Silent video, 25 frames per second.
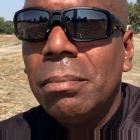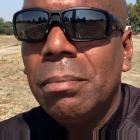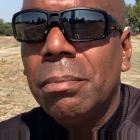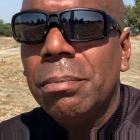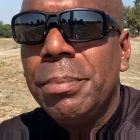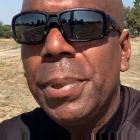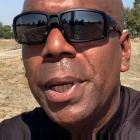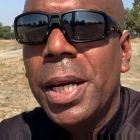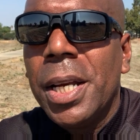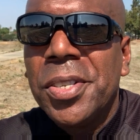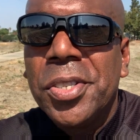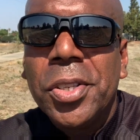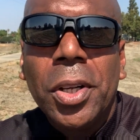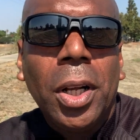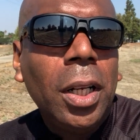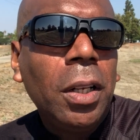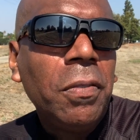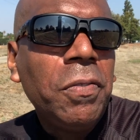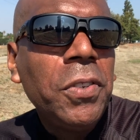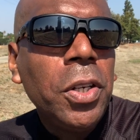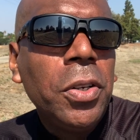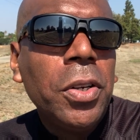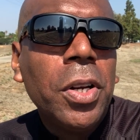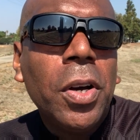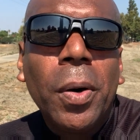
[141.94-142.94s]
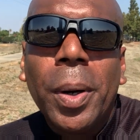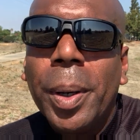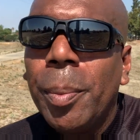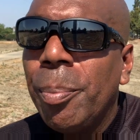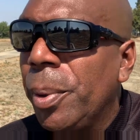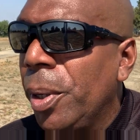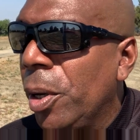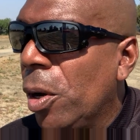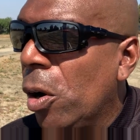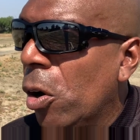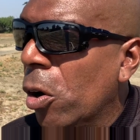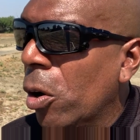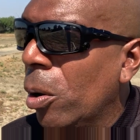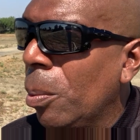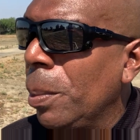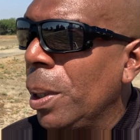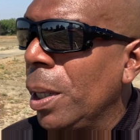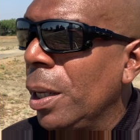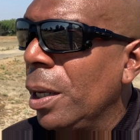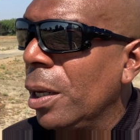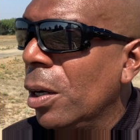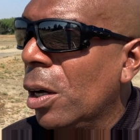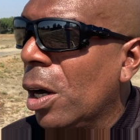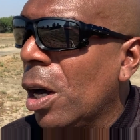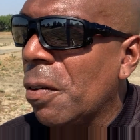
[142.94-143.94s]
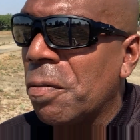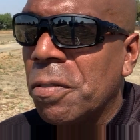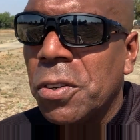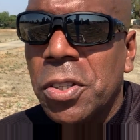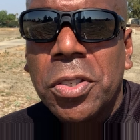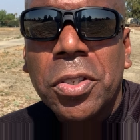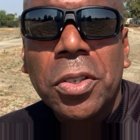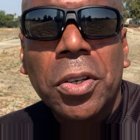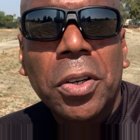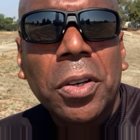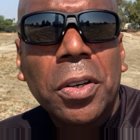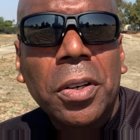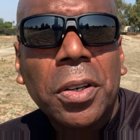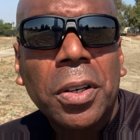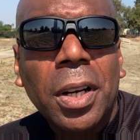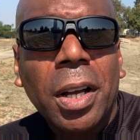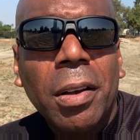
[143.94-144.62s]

But as all of you know, I'm an Army officer.